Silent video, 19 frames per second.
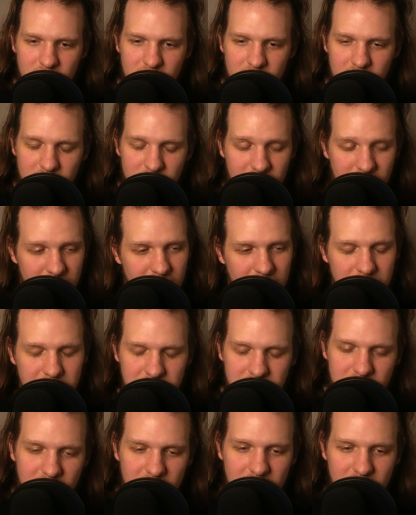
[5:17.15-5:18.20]
here
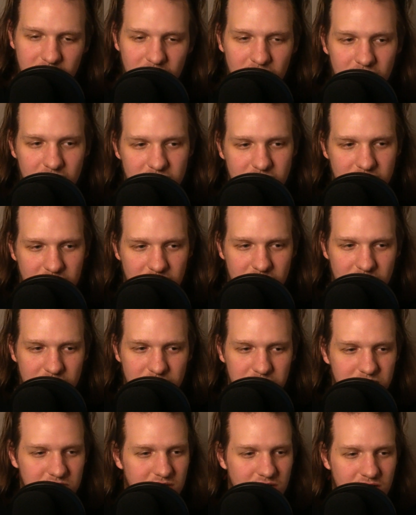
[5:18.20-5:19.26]
comes Santa Claus, here
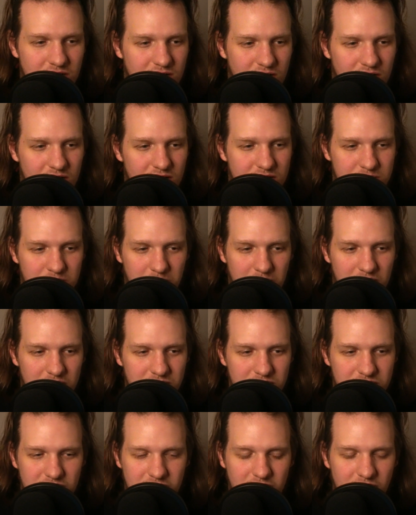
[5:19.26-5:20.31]
comes Santa Claus,
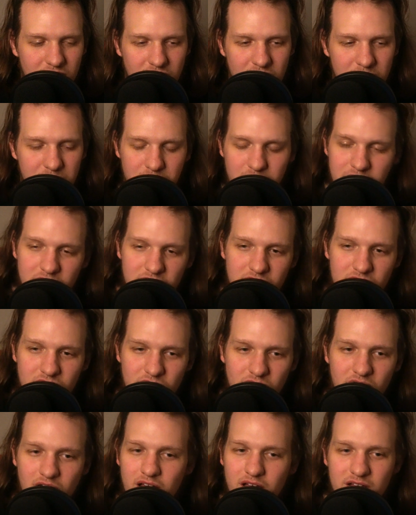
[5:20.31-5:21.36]
Myles Garrett beating
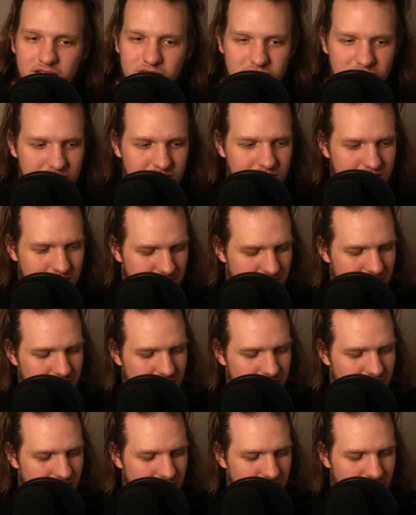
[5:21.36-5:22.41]
your ass.
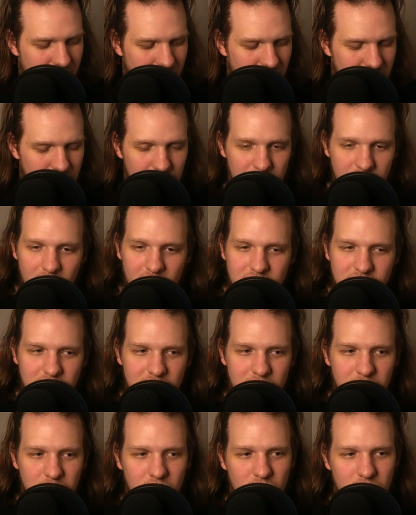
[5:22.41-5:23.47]
I know that's
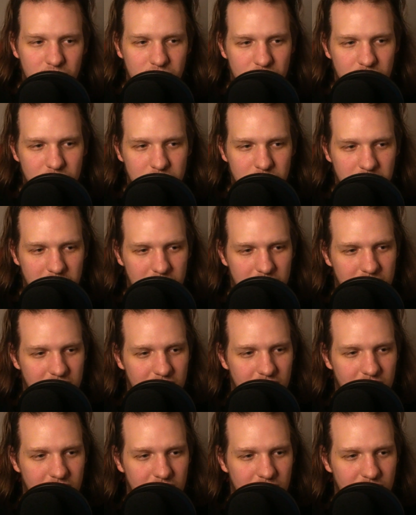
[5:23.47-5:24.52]
animal abuse, but in
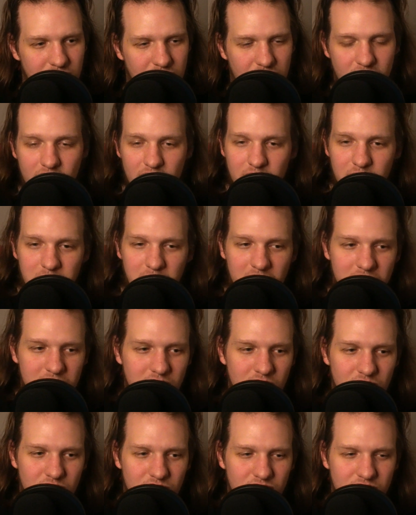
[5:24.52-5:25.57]
the NFL,
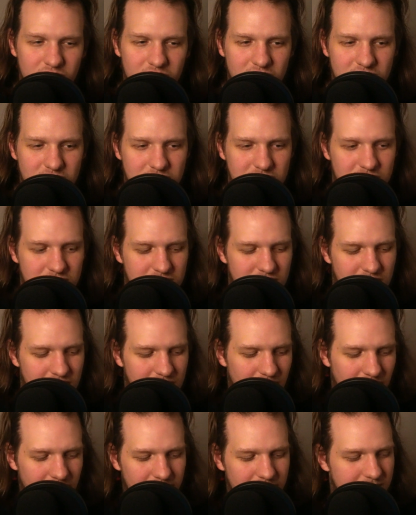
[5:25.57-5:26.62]
Michael Vick did
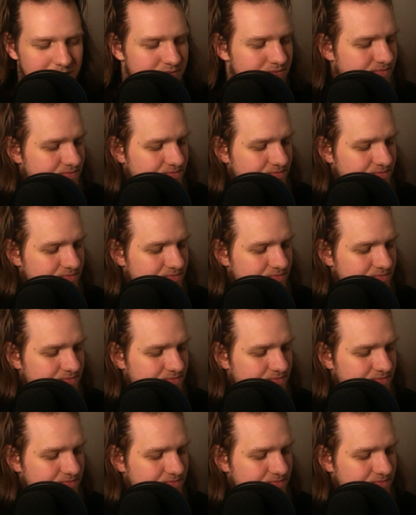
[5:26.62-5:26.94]
that.